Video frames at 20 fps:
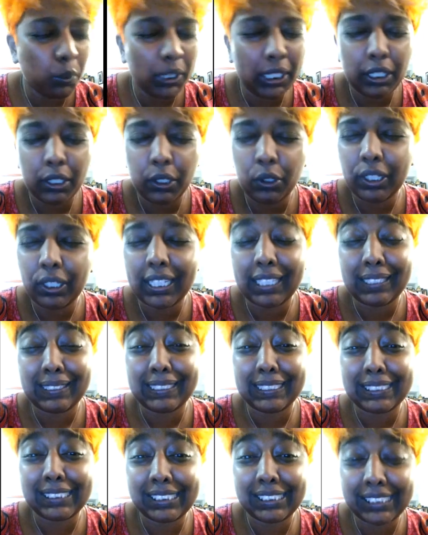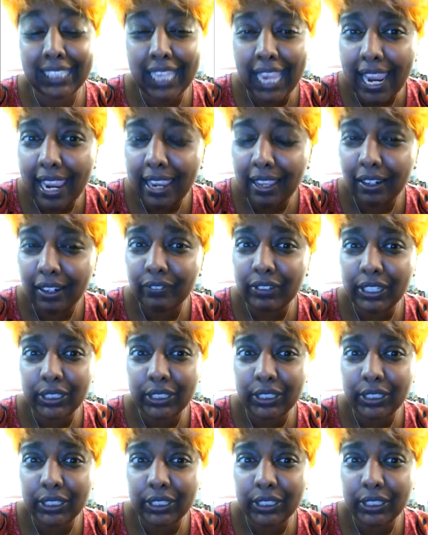we look at the scale of